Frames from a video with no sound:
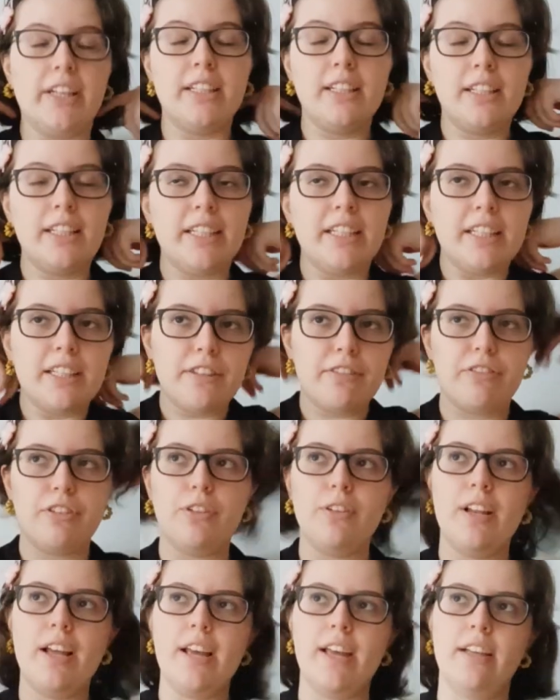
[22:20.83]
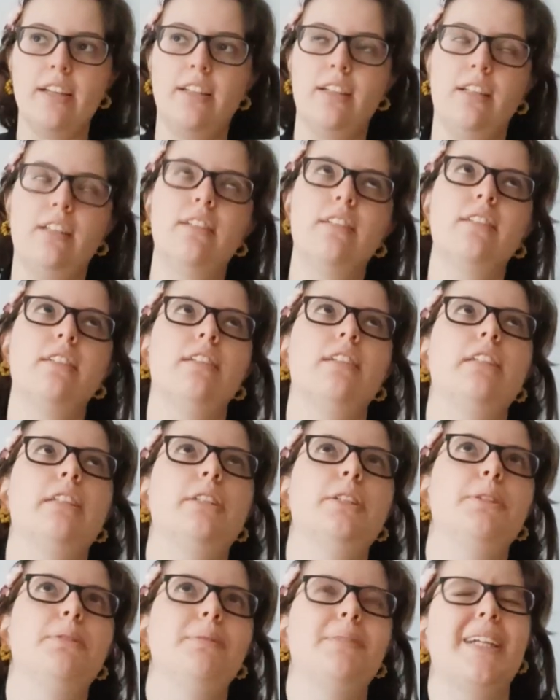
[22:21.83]
finally, if you like
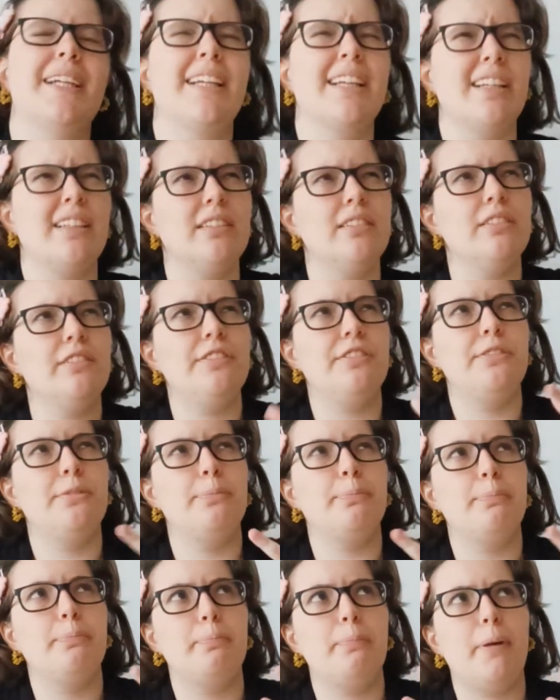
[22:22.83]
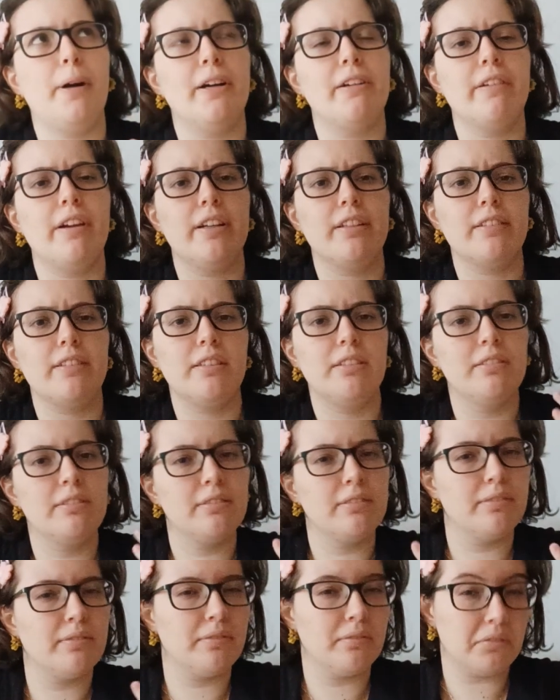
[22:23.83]
like kind of
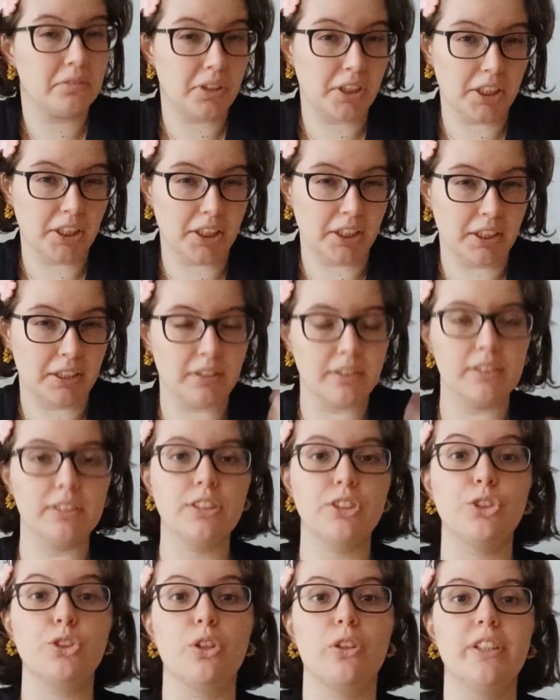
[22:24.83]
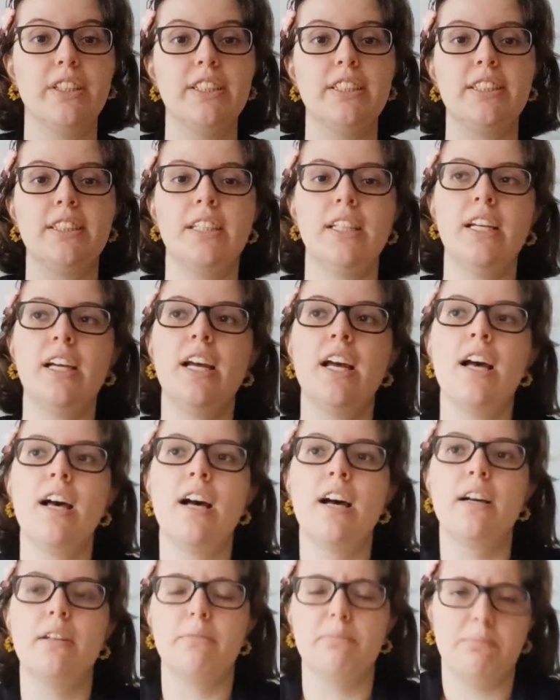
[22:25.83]
pirate-y stories,
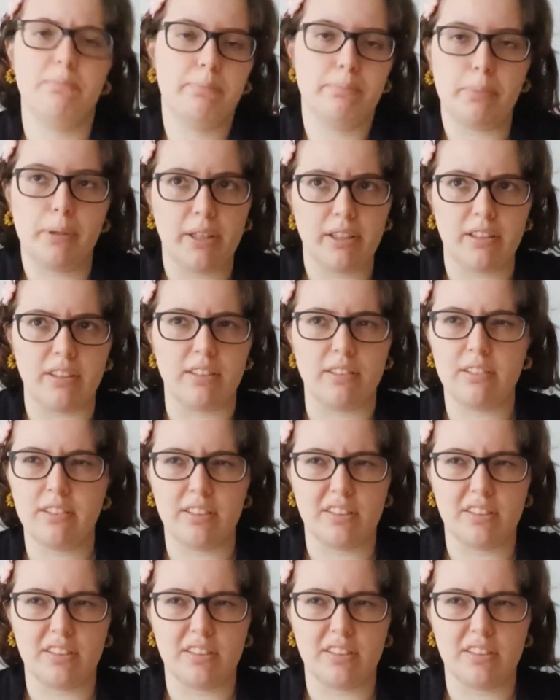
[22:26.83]
pirate,